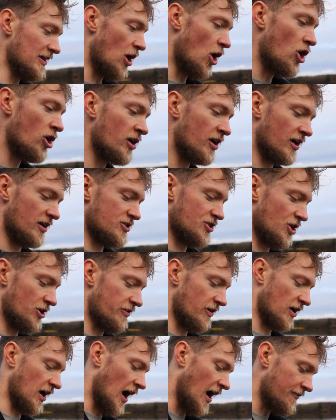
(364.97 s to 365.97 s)
longer to
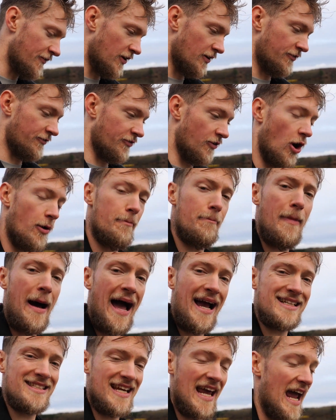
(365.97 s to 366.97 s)
recover from
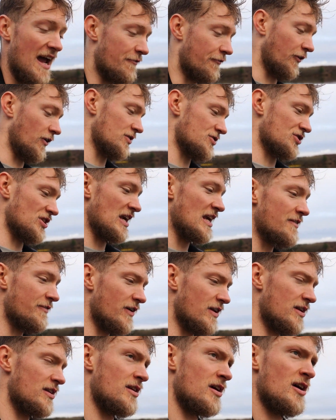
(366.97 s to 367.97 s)
max efforts.
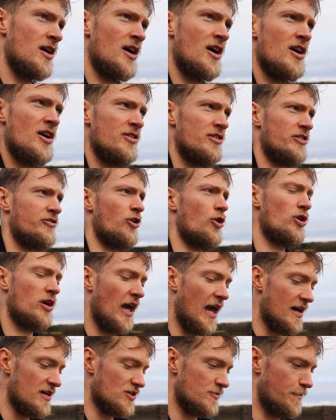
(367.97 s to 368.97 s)
Even the 2K,
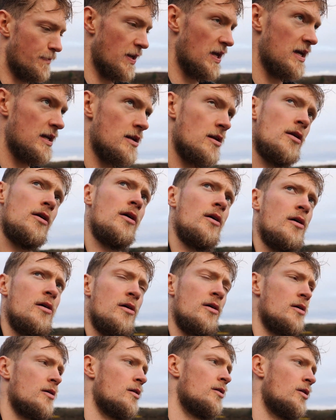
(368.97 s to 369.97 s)
it's been,
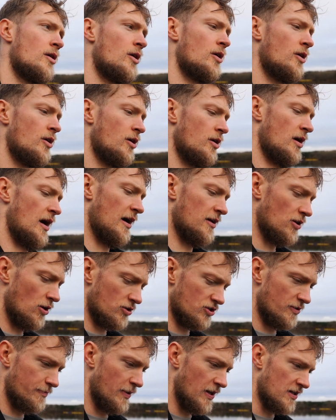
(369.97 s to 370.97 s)
how long
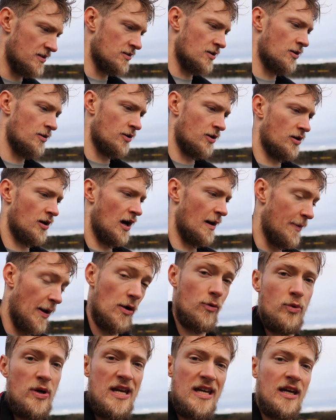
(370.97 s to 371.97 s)
has it been? About
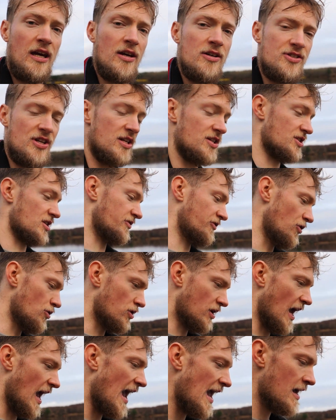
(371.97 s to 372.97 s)
a week since the
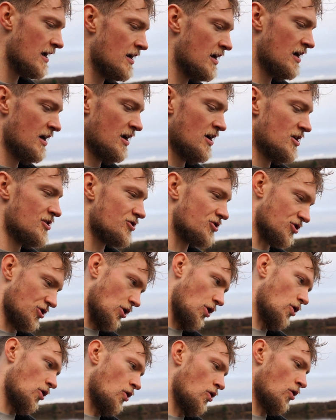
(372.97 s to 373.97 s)
2K,
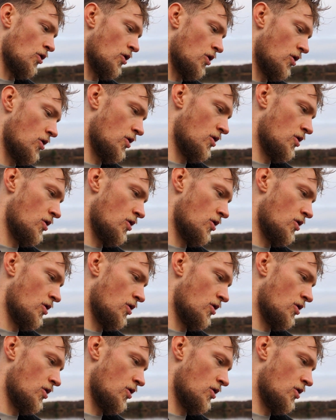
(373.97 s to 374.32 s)
so